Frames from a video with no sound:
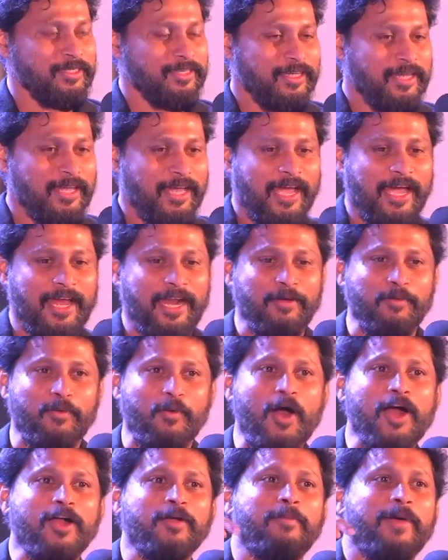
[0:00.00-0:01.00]
And I
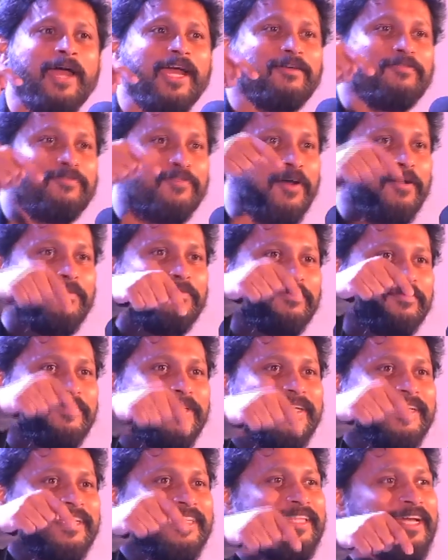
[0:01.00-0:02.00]
walk back from
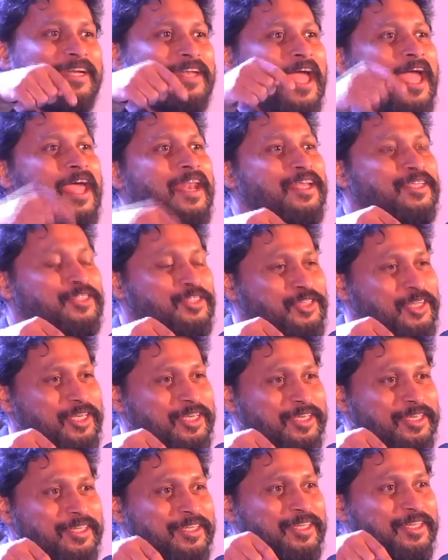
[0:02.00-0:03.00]
that NSD
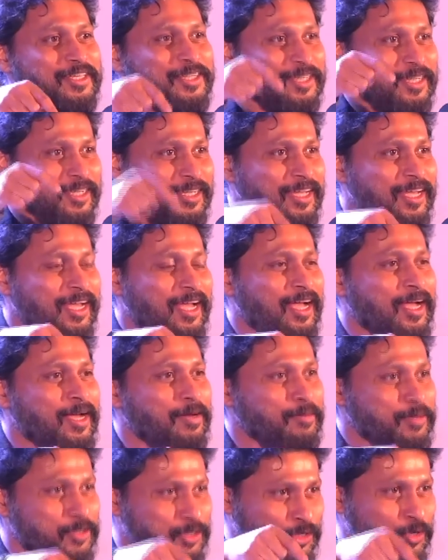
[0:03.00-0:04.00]

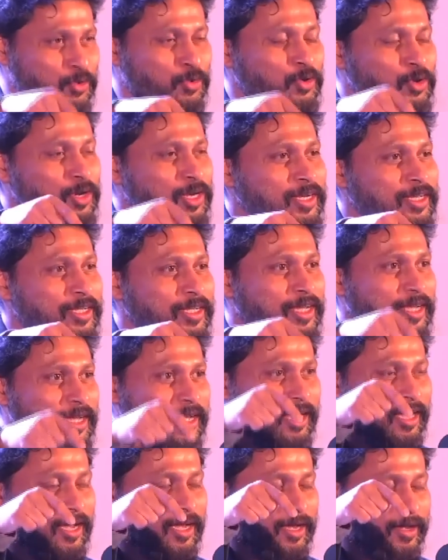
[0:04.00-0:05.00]
school,
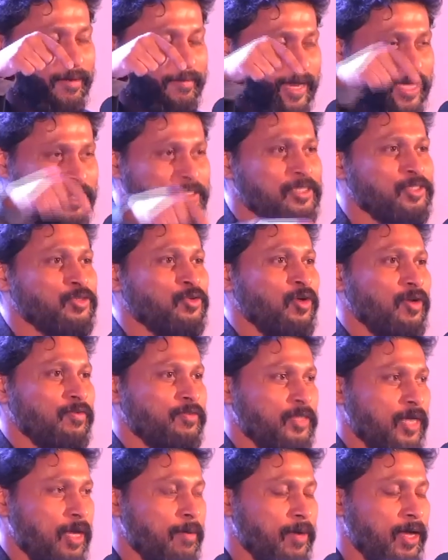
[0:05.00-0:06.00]
National School of
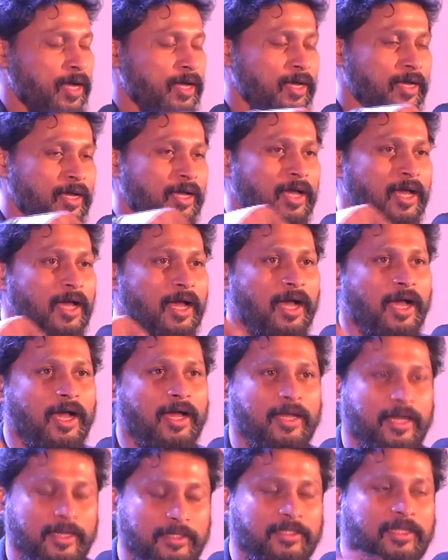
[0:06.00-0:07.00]
Drama.
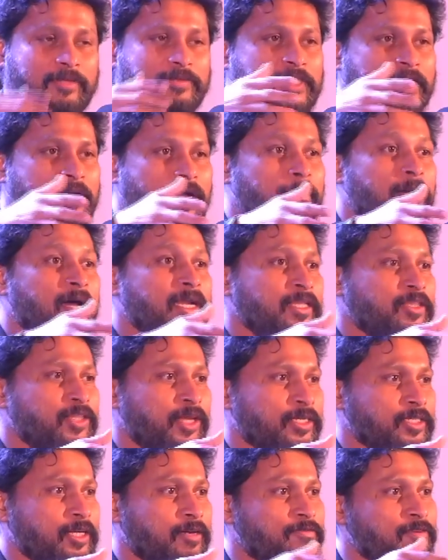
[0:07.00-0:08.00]
There was a Kamani
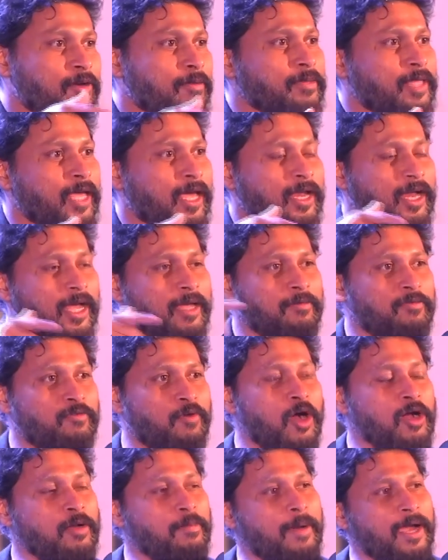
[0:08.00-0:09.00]
theatre. From there, I
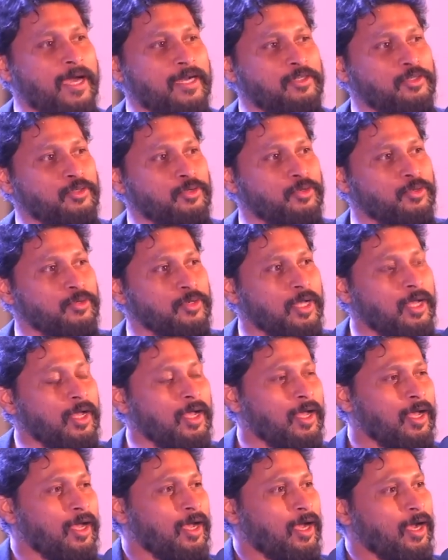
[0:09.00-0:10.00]
walk back to
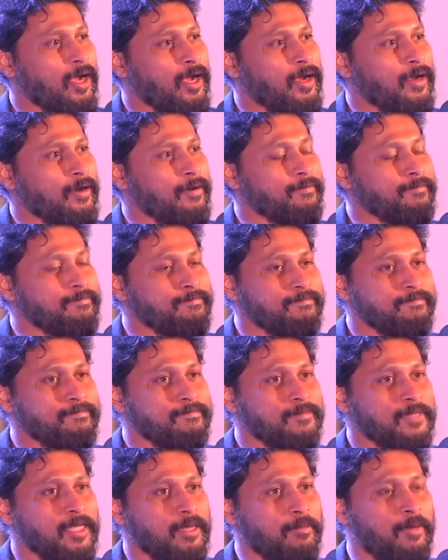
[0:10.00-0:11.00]

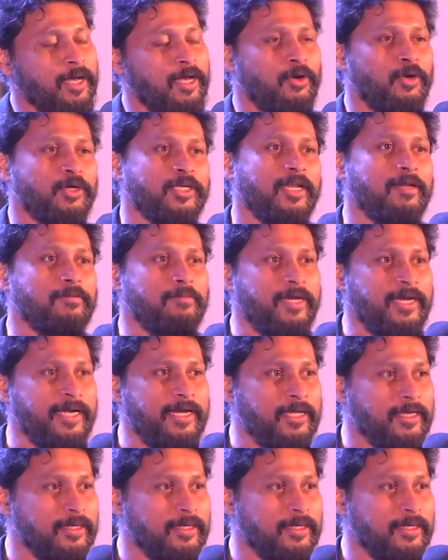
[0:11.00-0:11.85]
my Hotel Meridian.